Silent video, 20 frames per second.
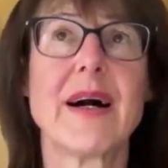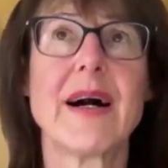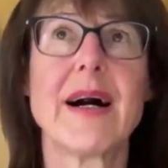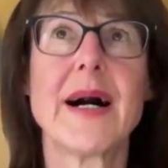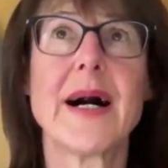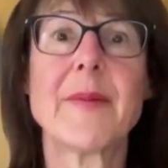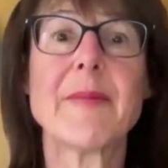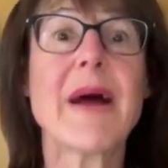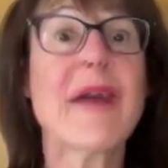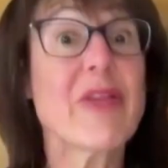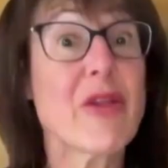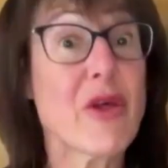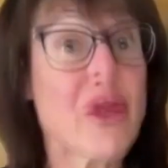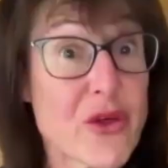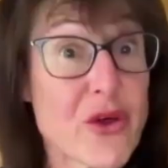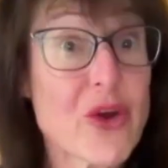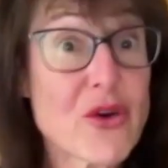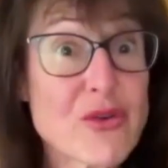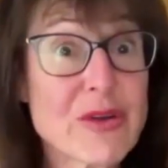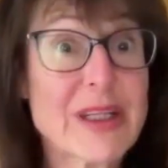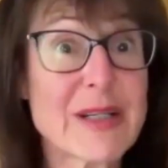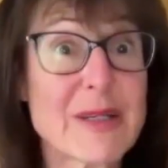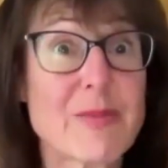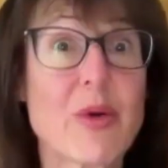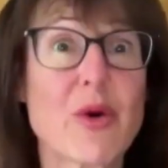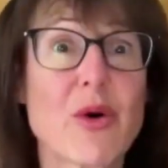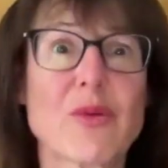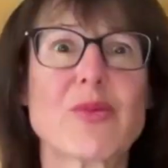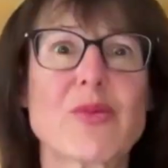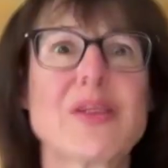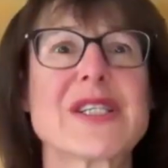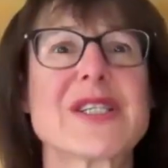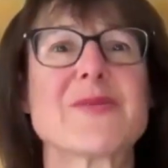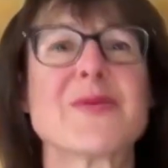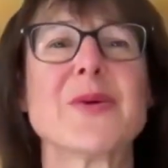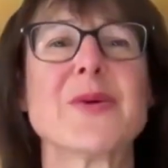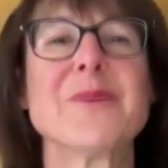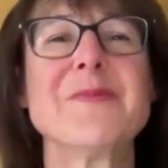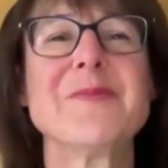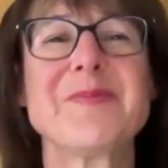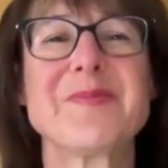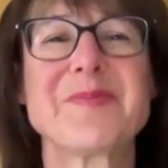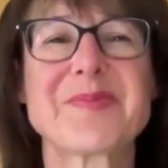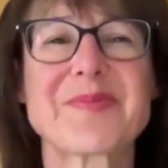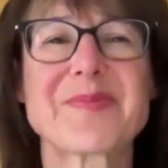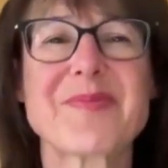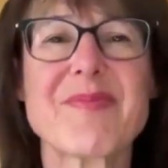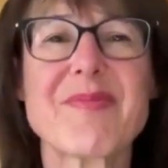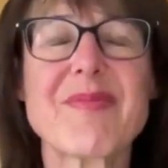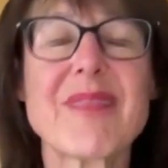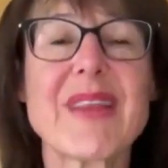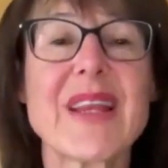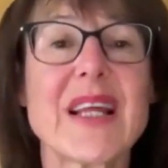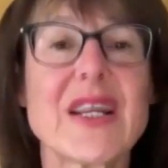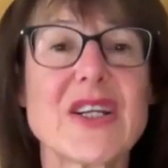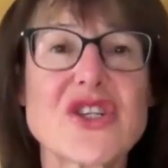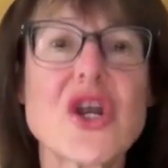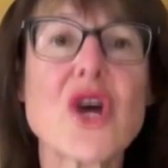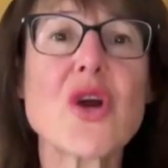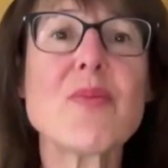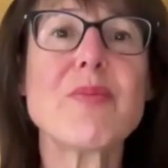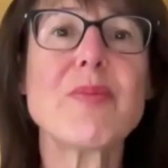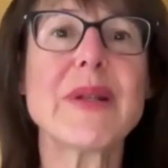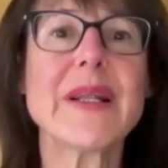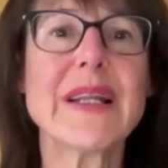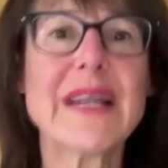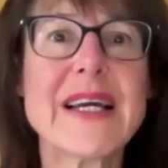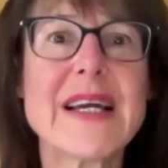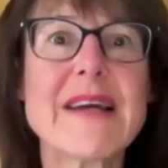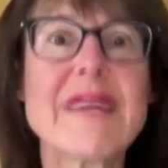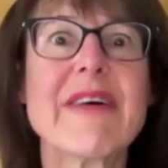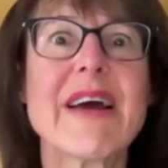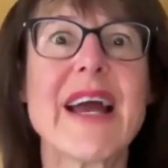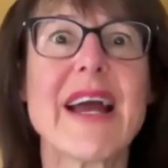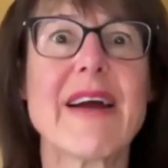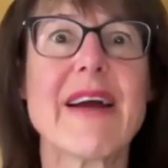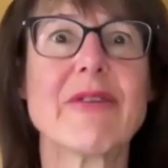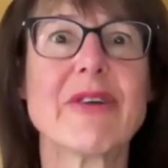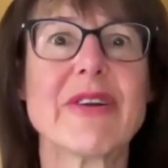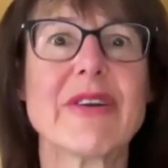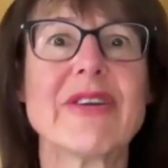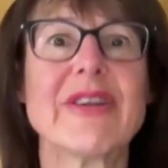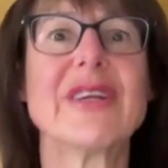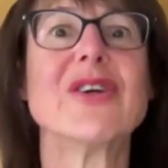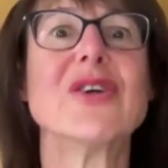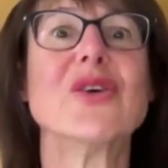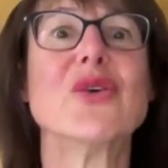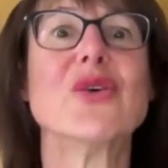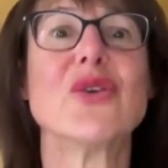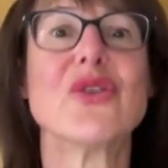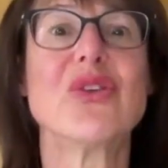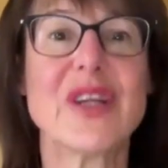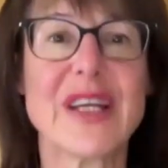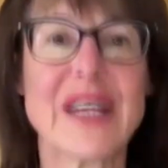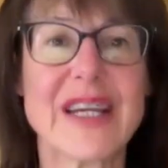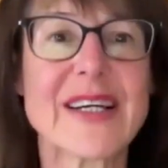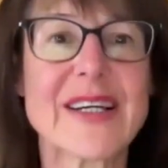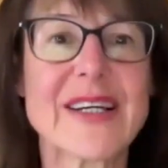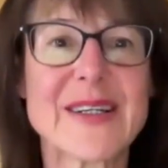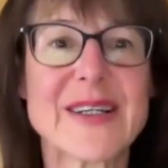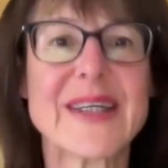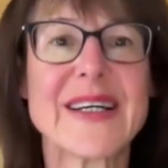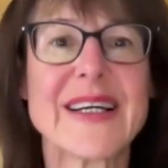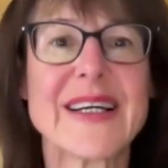And the third really important principle, don't believe everything you think.